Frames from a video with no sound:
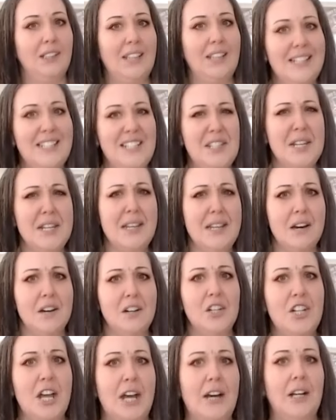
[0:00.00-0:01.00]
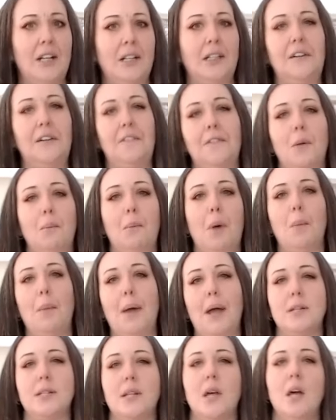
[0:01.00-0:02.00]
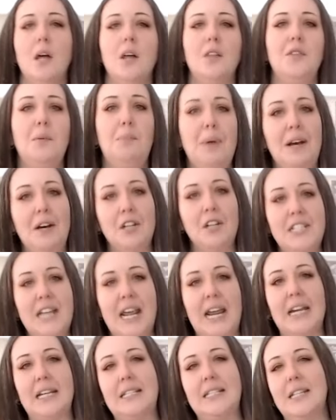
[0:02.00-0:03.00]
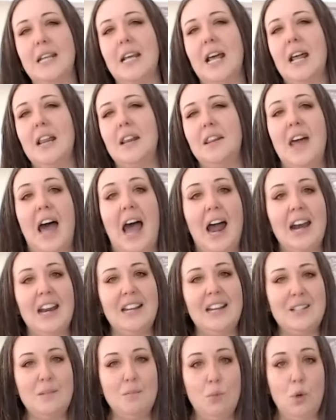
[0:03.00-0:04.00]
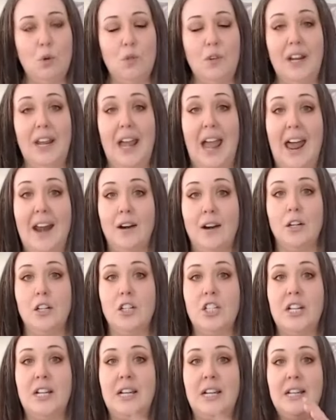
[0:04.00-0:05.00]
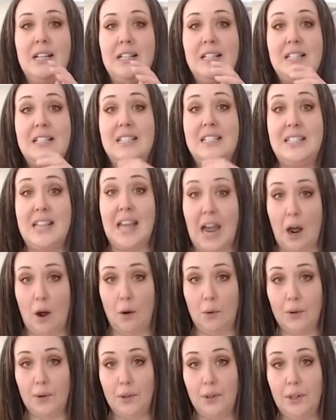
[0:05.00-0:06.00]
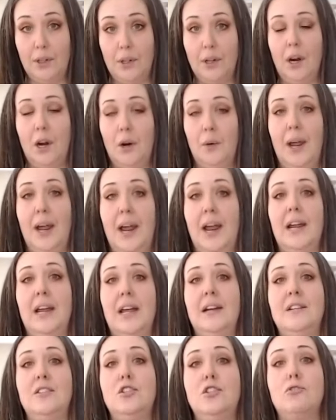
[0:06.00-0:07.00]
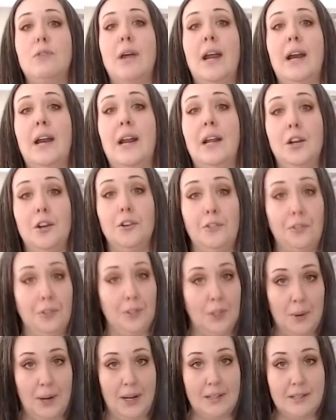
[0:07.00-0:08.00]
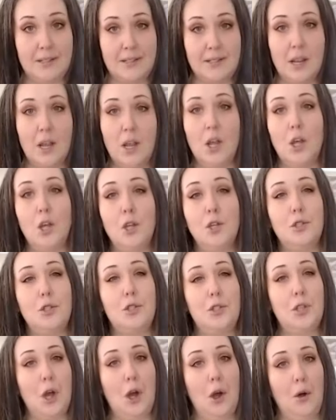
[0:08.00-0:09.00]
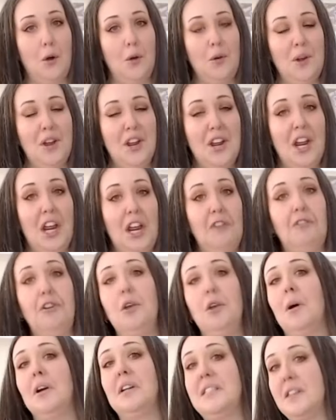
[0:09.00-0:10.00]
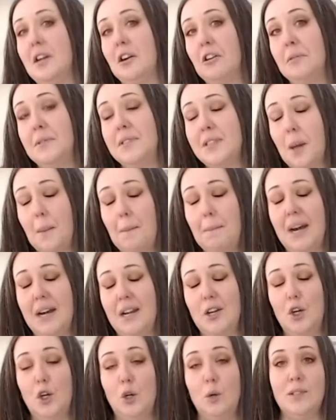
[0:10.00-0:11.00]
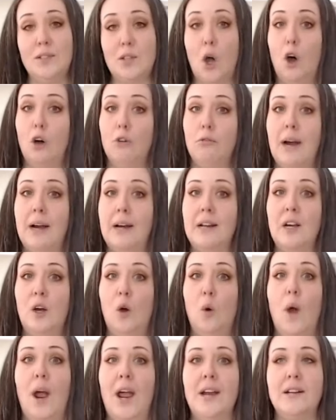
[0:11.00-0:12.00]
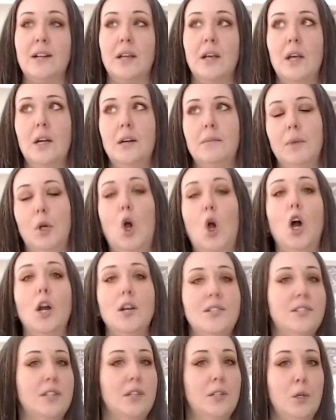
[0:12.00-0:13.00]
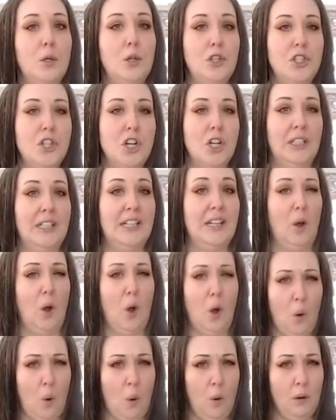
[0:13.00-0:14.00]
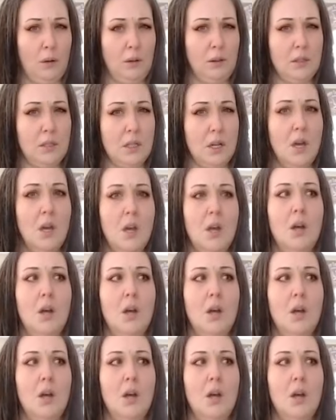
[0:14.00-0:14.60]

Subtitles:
Let's think energetically for a moment. The bitter taste, that is moving energy down. Okay. It is draining your fluids. So if you are somebody who is already quite constitutionally cold,